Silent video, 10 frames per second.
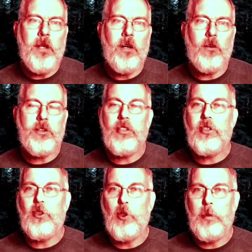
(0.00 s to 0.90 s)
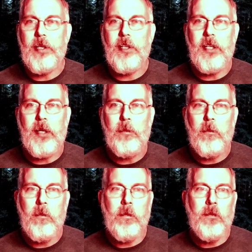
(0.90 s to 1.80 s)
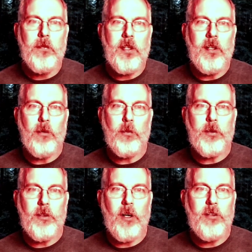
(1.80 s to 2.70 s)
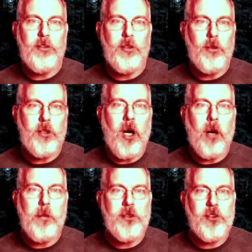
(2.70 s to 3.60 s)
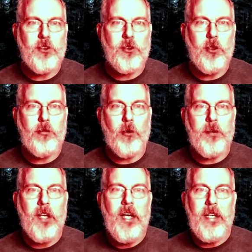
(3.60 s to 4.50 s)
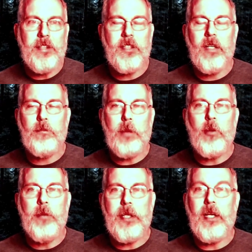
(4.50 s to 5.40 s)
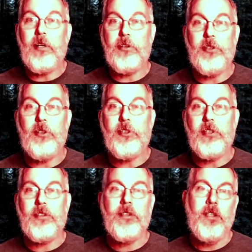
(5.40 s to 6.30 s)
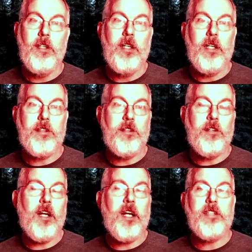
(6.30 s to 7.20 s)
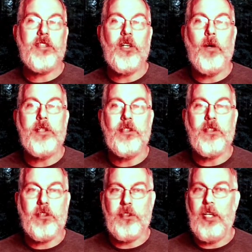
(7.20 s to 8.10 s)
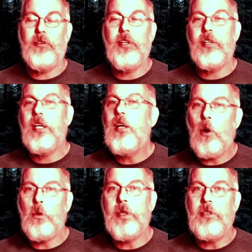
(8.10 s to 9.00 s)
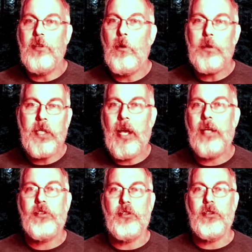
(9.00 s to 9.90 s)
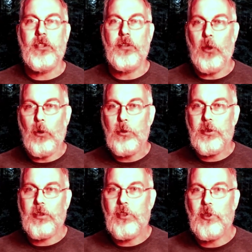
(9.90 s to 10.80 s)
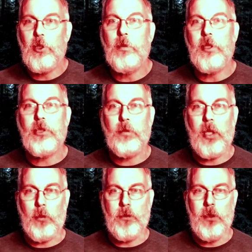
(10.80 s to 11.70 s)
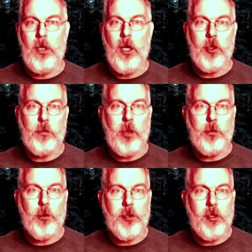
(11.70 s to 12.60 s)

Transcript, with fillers: or just stupidity, you know, with regard to comments and so forth, is people making assertions. It's, they're not asking questions because they think they already know the answers. Those are the stupidest people. The people that